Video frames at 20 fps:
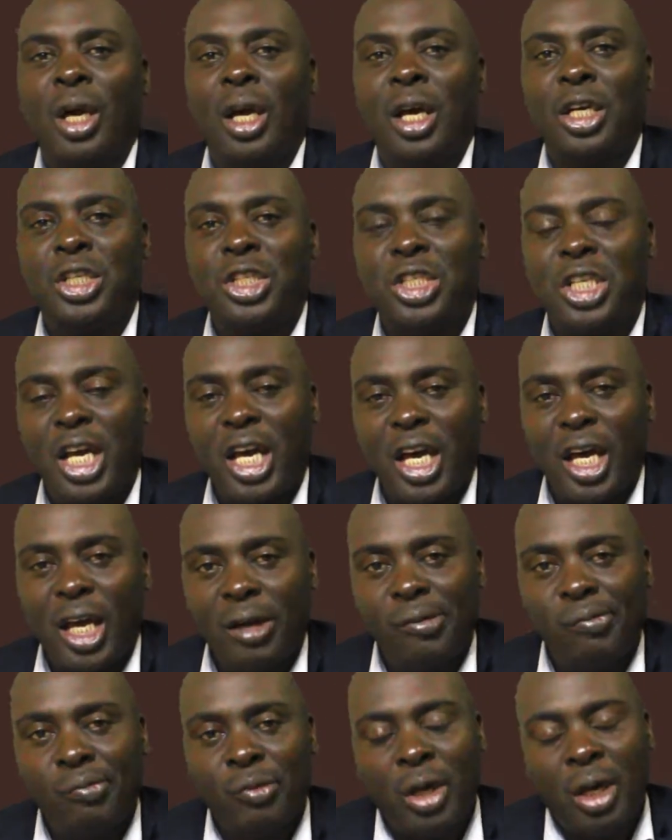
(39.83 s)
share
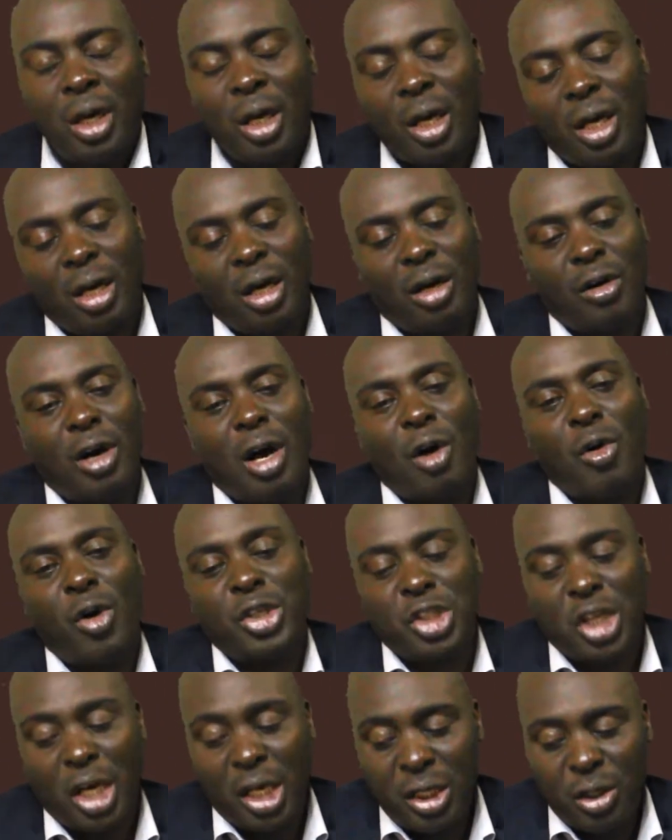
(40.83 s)
our
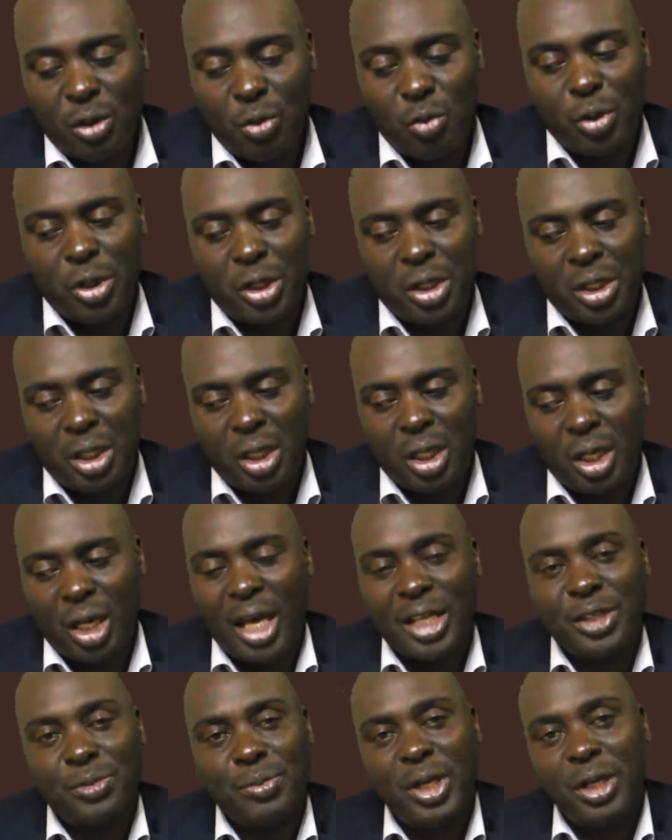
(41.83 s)
channel with
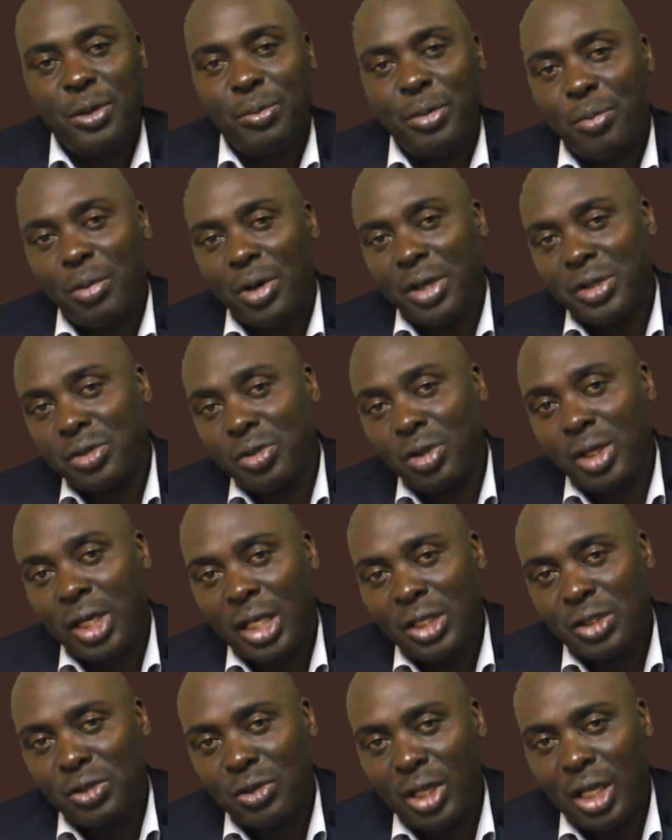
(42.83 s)
as many people as you
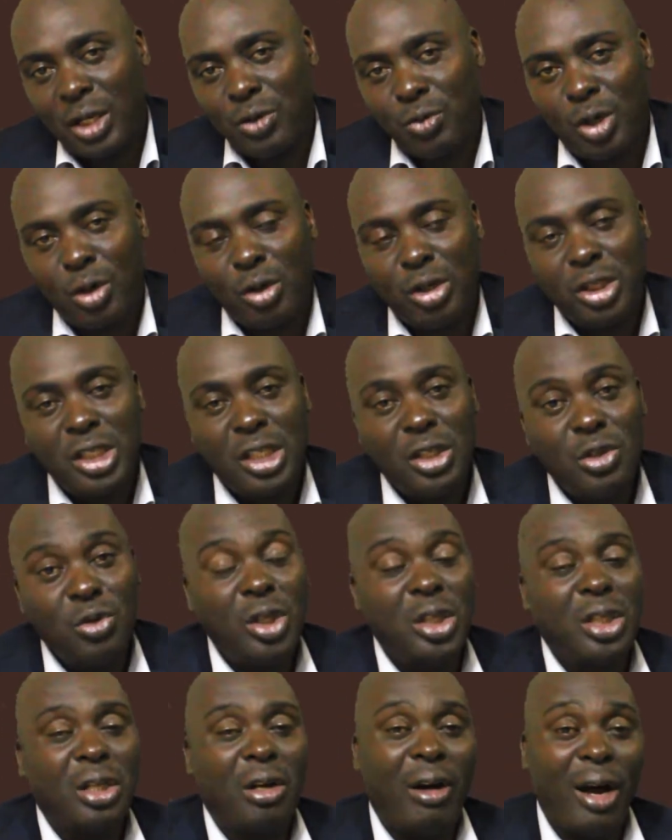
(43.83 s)
can, so that we continue
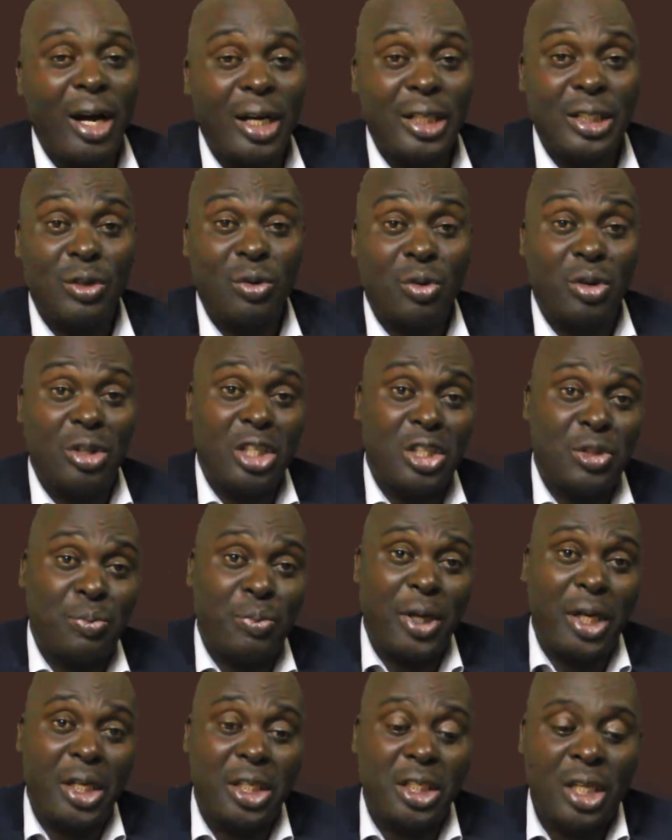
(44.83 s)
interacting on this
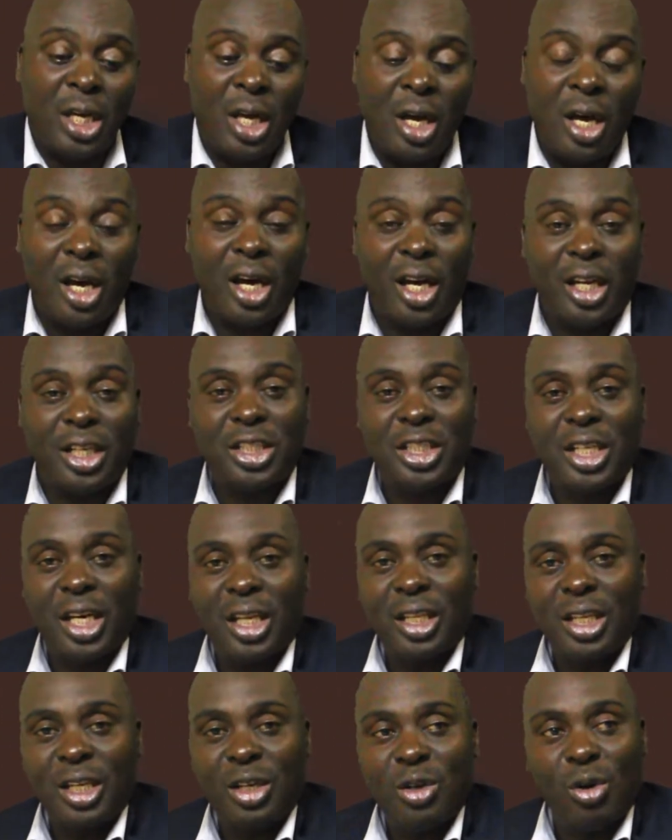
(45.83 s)
page and share
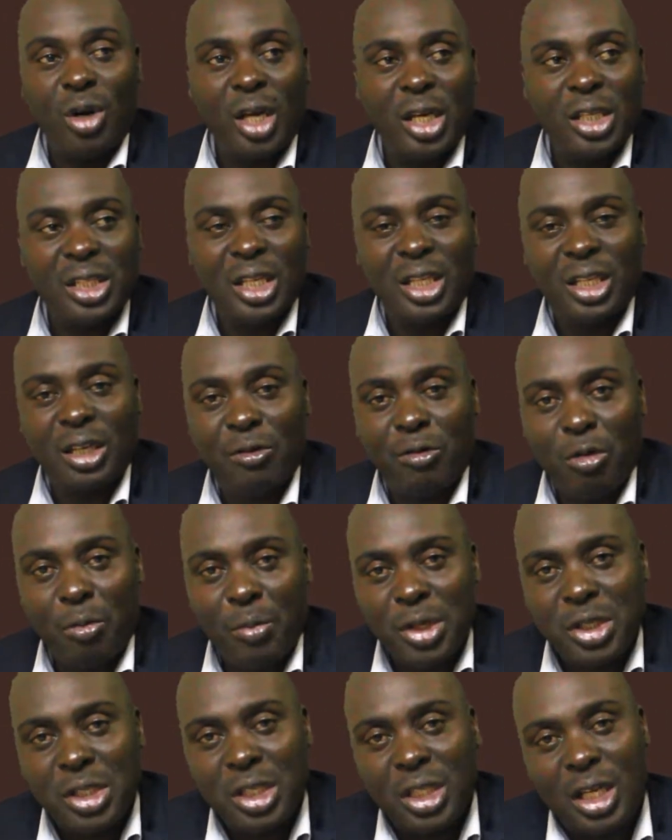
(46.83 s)
the knowledge and the
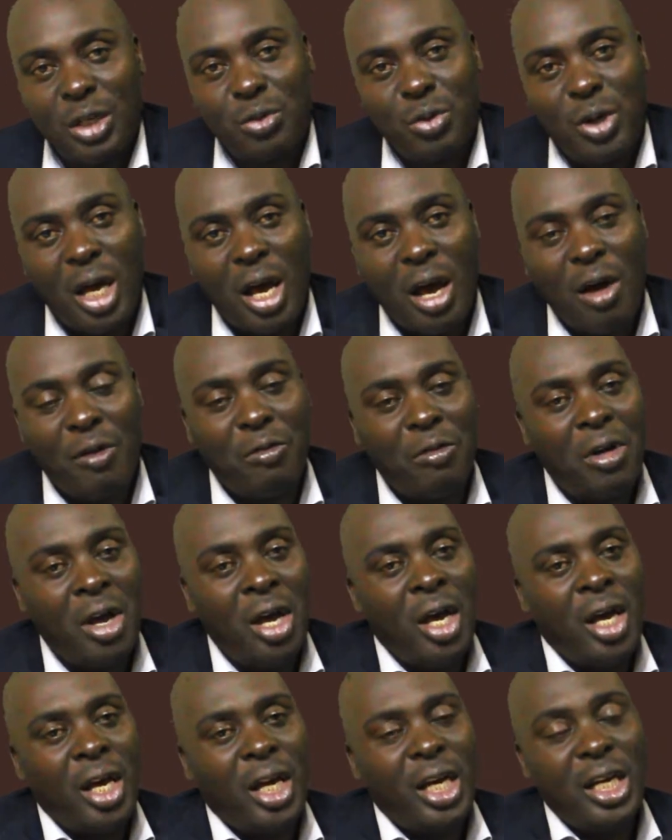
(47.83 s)
information that we have
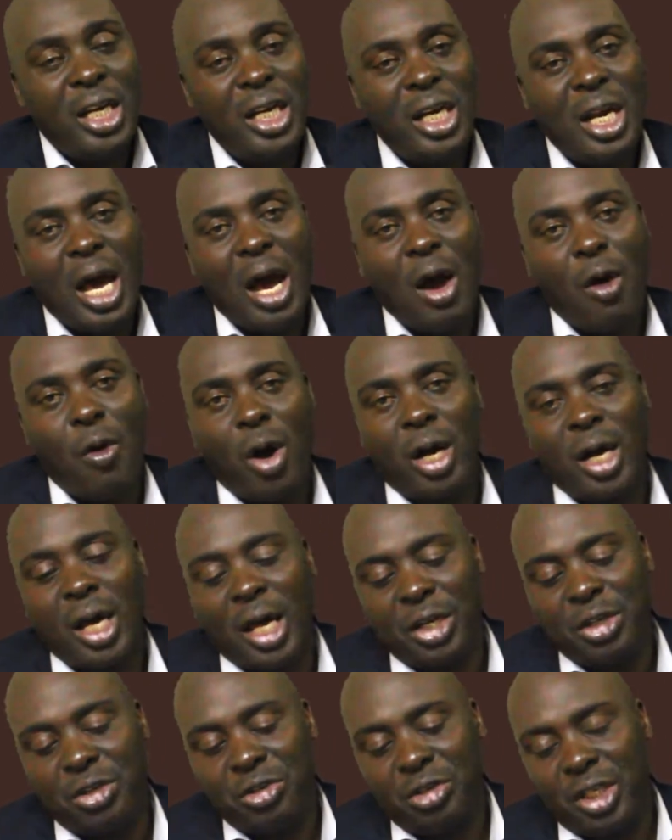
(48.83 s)
in our
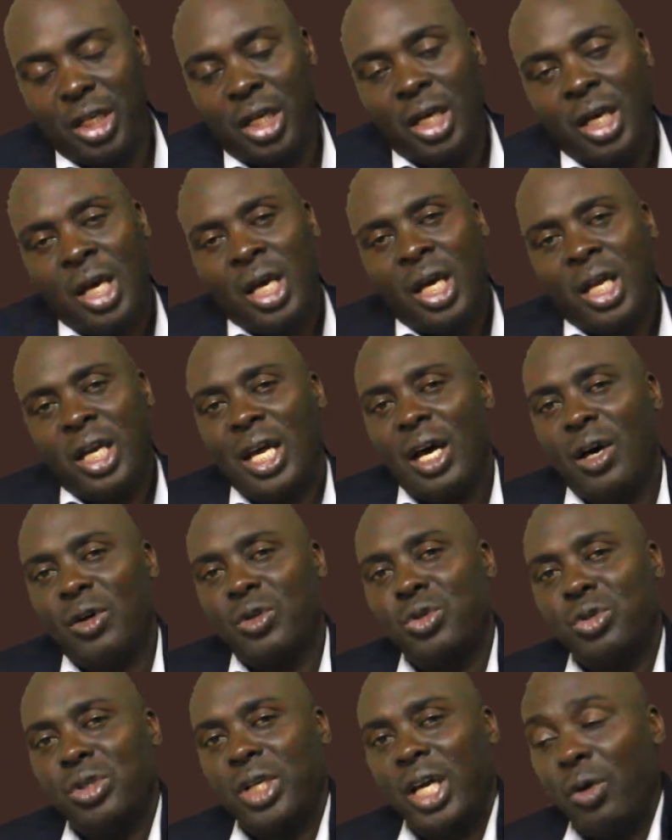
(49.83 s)
country. Now
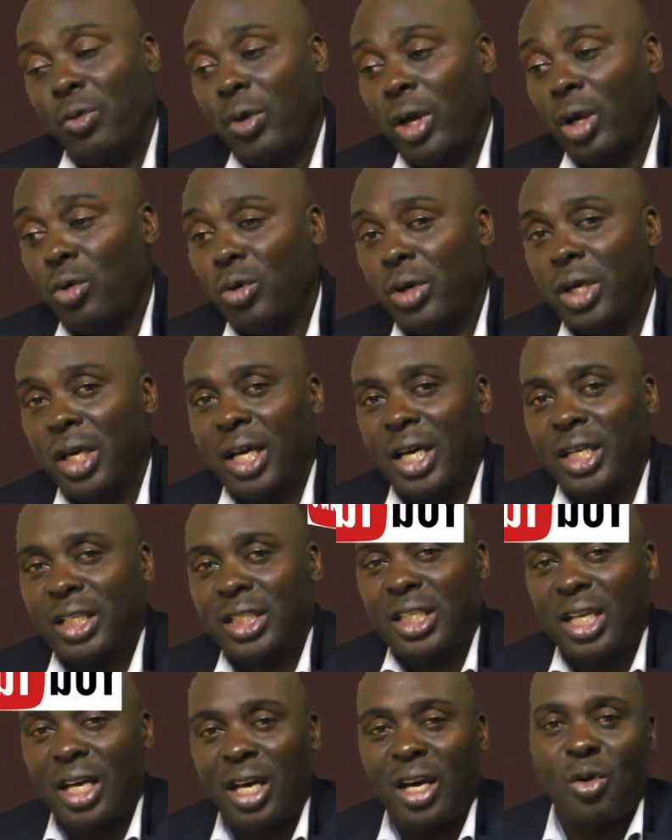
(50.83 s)
today we are looking
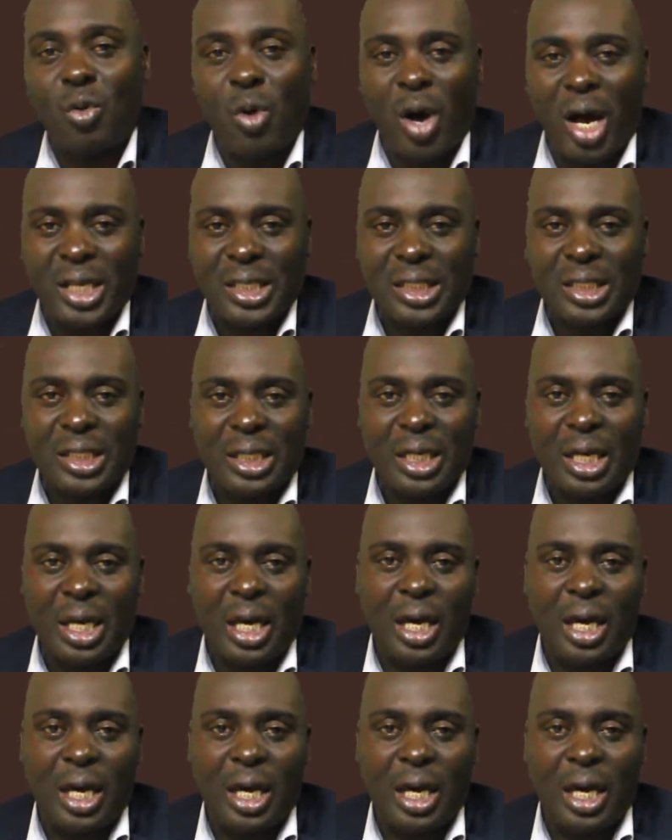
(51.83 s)
at quartz.